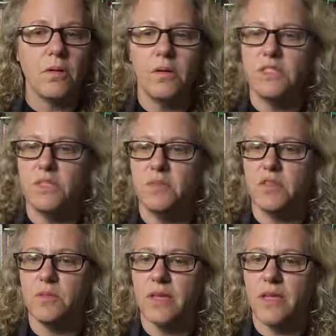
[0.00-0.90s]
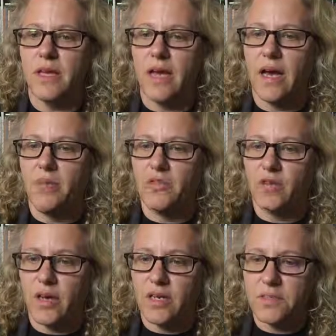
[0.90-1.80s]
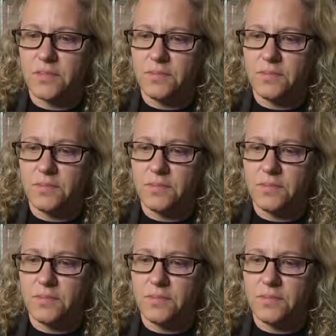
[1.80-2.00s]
This seems to be the abstract.